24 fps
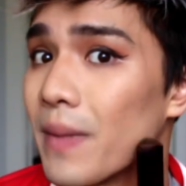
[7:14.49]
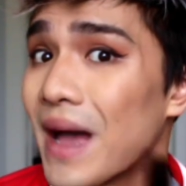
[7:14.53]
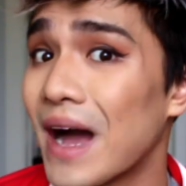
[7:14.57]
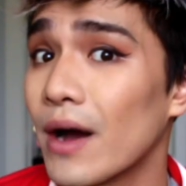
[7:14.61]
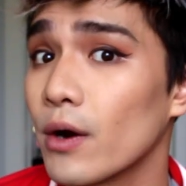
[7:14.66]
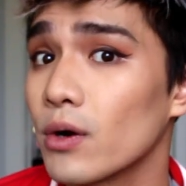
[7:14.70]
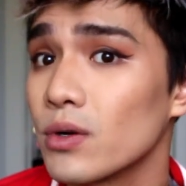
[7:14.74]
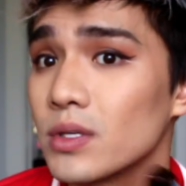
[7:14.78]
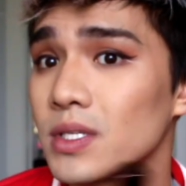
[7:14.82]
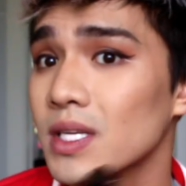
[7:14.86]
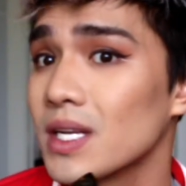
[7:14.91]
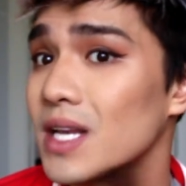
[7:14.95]

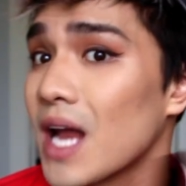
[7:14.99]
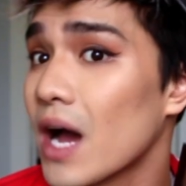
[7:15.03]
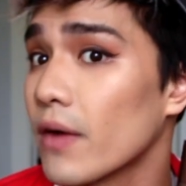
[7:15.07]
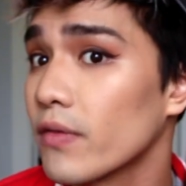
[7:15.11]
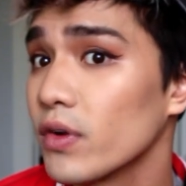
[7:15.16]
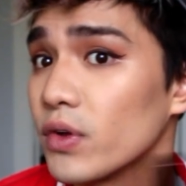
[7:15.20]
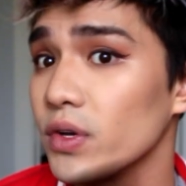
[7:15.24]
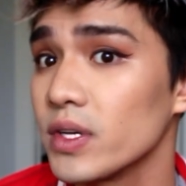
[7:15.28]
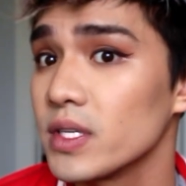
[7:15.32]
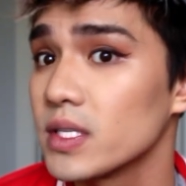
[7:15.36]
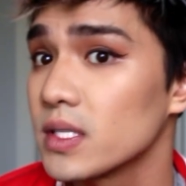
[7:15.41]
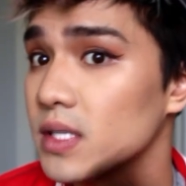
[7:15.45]
powders did not
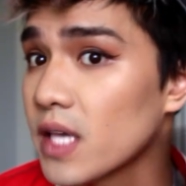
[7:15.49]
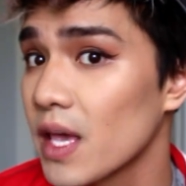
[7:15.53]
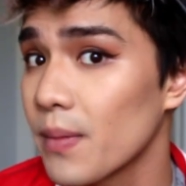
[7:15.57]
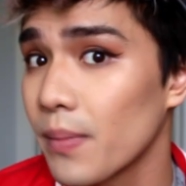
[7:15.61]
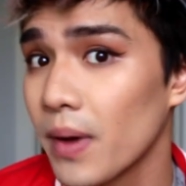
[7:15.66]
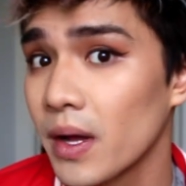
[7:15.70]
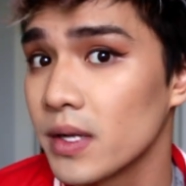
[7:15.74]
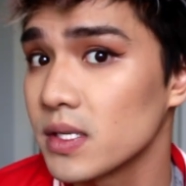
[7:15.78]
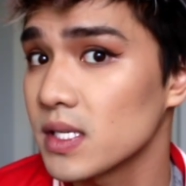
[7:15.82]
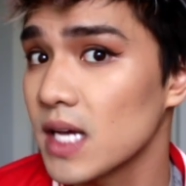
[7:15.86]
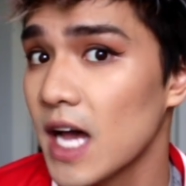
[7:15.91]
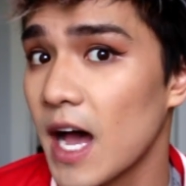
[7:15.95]
really
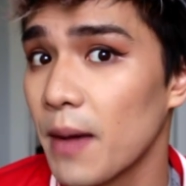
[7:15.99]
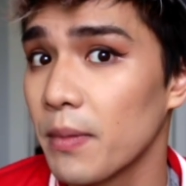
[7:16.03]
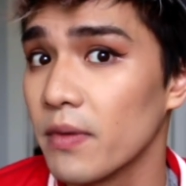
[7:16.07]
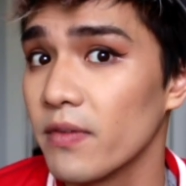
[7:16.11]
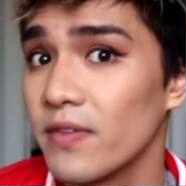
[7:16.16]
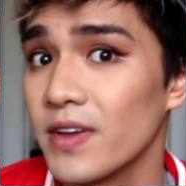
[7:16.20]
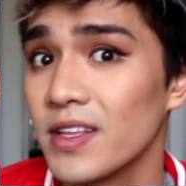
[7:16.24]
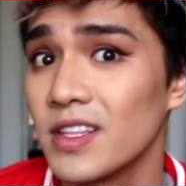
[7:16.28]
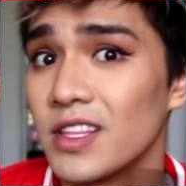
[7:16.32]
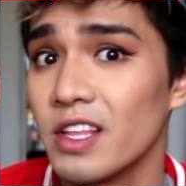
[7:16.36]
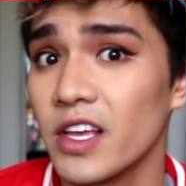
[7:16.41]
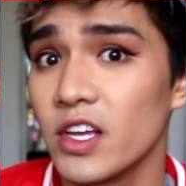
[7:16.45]
skip on top of it.